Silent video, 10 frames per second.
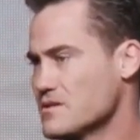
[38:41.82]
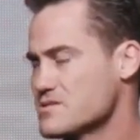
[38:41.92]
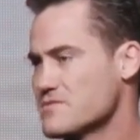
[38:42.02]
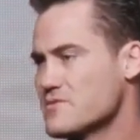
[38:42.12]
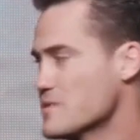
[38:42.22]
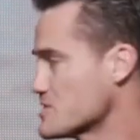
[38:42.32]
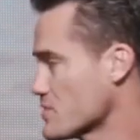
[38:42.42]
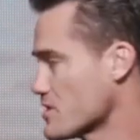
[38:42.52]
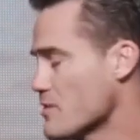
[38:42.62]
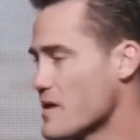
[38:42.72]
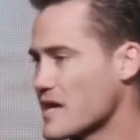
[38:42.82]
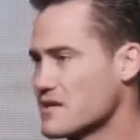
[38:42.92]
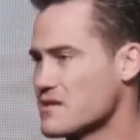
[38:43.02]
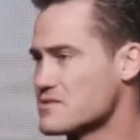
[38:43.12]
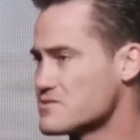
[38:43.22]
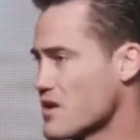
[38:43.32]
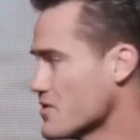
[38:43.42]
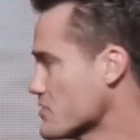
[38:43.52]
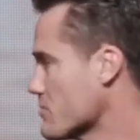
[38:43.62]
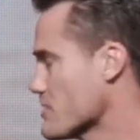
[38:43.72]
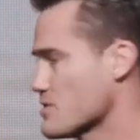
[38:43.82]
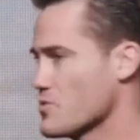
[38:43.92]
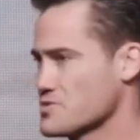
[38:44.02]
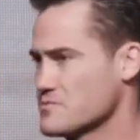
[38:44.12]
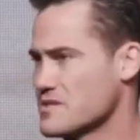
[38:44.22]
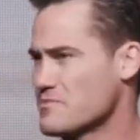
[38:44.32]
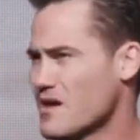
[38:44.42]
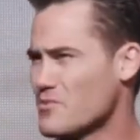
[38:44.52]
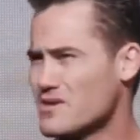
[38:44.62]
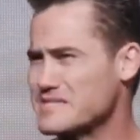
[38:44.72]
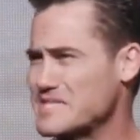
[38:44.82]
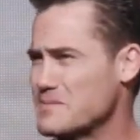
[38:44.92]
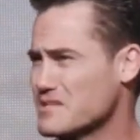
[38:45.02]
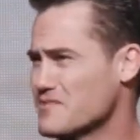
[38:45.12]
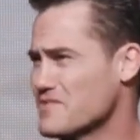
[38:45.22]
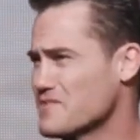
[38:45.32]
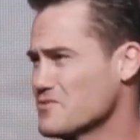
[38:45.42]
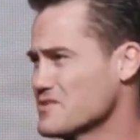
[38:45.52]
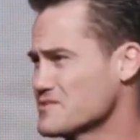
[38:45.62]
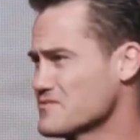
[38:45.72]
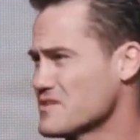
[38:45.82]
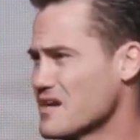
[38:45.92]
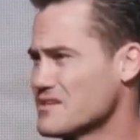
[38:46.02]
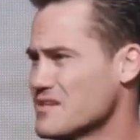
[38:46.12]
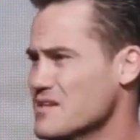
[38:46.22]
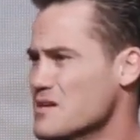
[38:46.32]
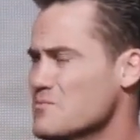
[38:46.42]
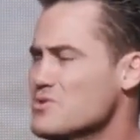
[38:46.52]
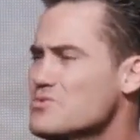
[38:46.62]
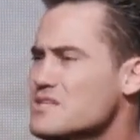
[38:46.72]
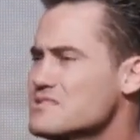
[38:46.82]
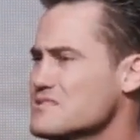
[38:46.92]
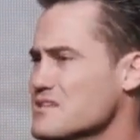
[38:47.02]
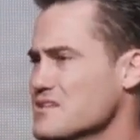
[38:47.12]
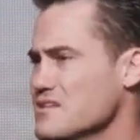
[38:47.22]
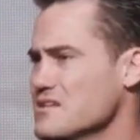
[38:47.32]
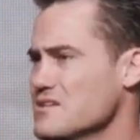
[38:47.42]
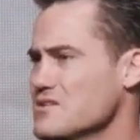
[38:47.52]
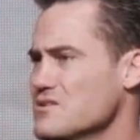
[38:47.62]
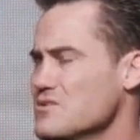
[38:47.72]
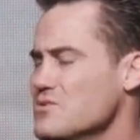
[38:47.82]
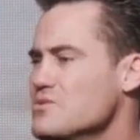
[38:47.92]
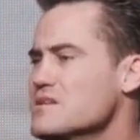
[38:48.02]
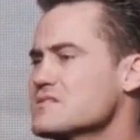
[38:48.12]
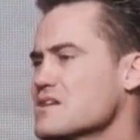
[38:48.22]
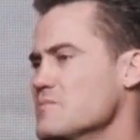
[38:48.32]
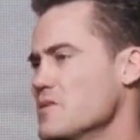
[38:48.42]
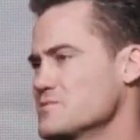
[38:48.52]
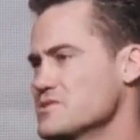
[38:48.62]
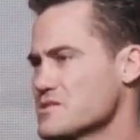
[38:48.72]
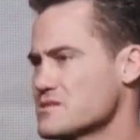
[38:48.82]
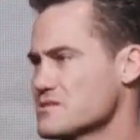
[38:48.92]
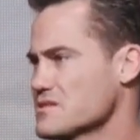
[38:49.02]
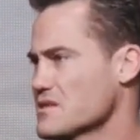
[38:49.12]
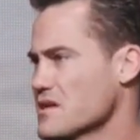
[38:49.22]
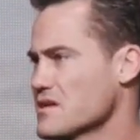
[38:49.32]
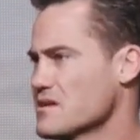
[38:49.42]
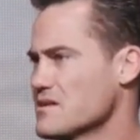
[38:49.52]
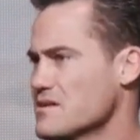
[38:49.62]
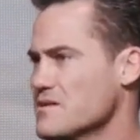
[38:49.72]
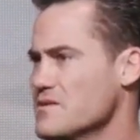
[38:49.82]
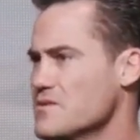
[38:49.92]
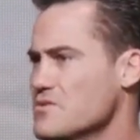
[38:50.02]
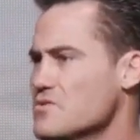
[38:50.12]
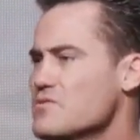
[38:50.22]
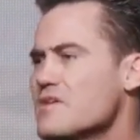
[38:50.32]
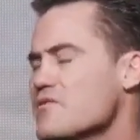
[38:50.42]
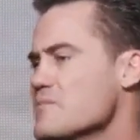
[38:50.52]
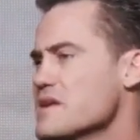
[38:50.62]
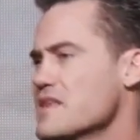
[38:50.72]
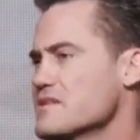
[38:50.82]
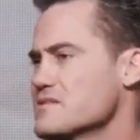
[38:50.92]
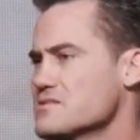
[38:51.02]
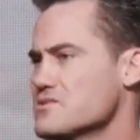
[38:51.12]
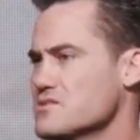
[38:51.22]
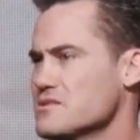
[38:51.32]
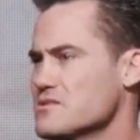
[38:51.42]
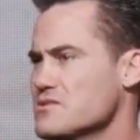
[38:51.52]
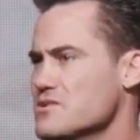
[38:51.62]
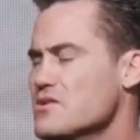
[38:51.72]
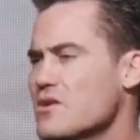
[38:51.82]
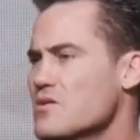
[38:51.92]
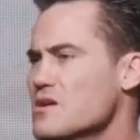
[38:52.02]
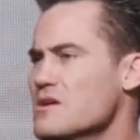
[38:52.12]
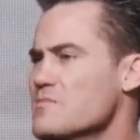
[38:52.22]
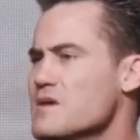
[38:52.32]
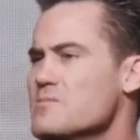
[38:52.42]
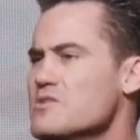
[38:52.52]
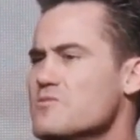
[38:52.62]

just a few minutes, we're going to go back into this song. You can bring the worship team out. We're going to sing about the faithfulness of God. But who needs to, who needs to come home to Jesus today? You've never made that decision. You know, maybe you